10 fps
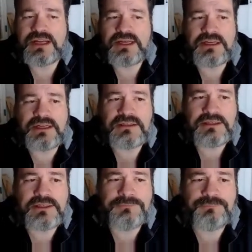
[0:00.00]
and
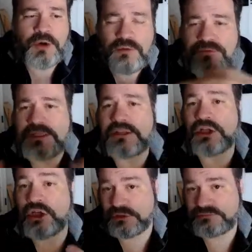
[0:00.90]
hopefully
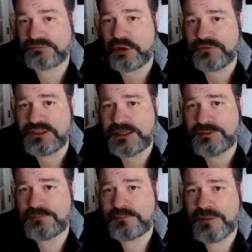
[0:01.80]
learn over
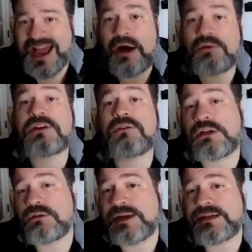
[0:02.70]
time how to do
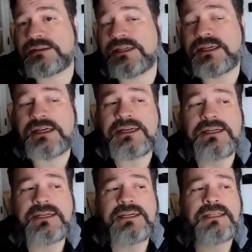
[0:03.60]
it correctly.
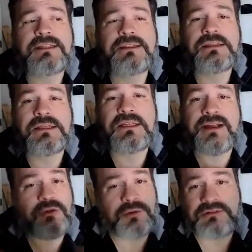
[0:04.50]

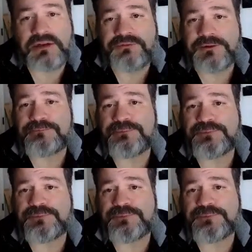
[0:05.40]
Everyone's different.